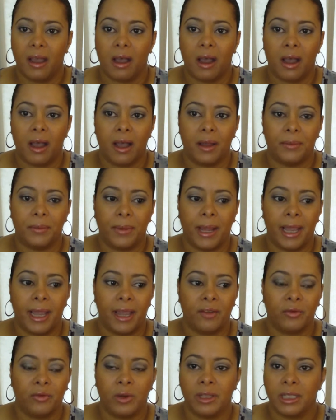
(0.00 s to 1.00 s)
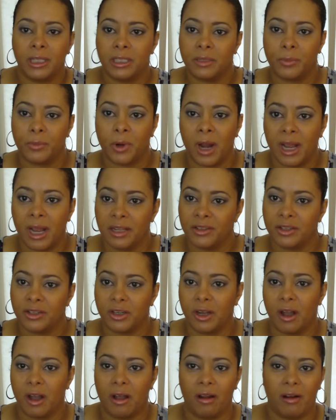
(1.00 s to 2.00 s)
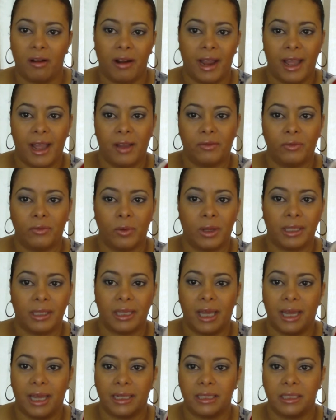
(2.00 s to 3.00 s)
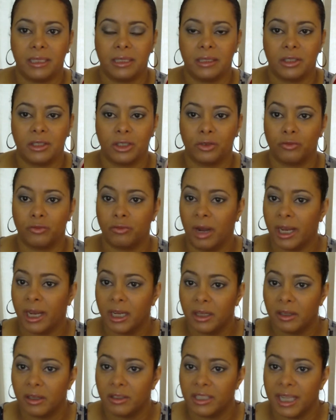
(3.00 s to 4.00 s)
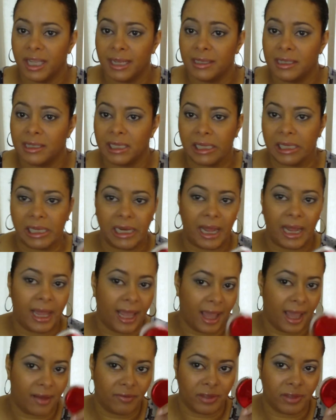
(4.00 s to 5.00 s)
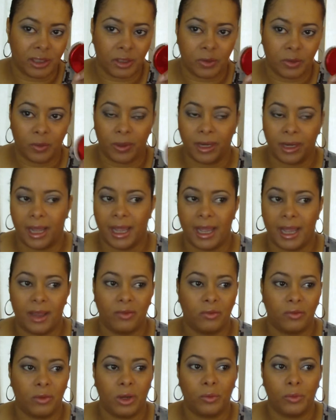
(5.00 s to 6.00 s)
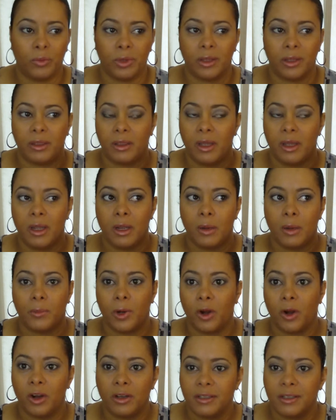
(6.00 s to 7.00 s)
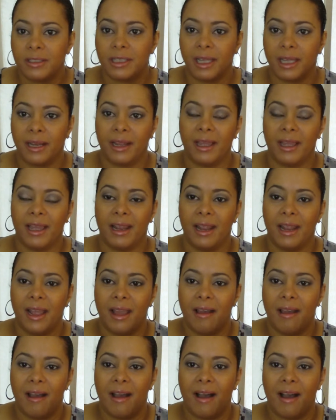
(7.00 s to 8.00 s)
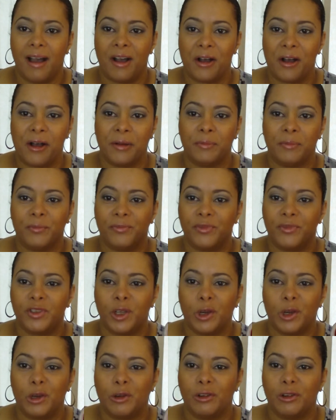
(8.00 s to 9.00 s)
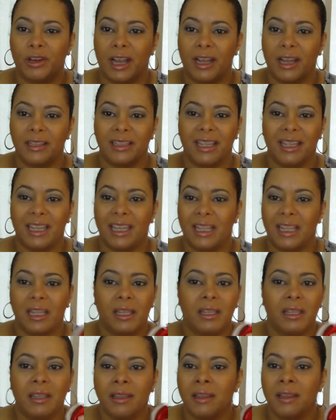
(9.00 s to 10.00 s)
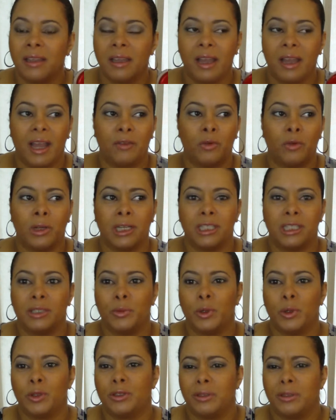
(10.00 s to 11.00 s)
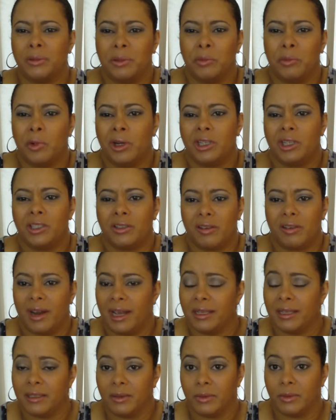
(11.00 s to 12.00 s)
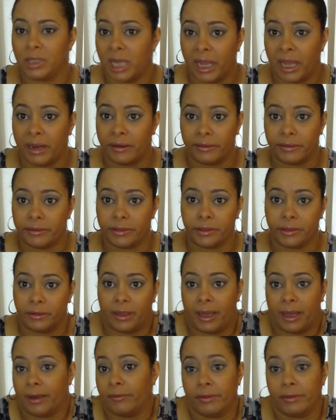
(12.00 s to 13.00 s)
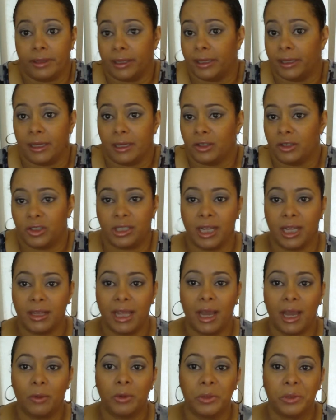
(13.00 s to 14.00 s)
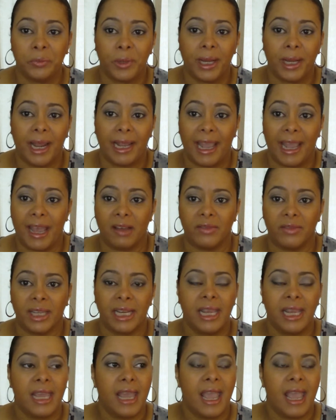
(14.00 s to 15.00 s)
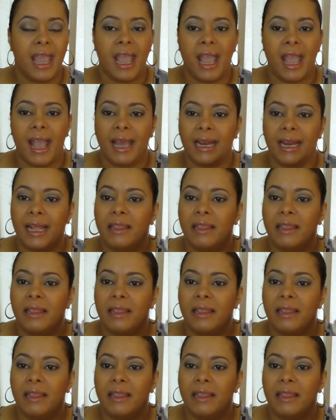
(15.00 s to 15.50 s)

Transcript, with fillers: Um, I have one that's a bronzer color. I have one that's just regular tinted. I have this one. I have one with pearls in it. Um, so I, I, have one that's supposed to be moisturizing, which I, I really didn't understand that one, but I have it. And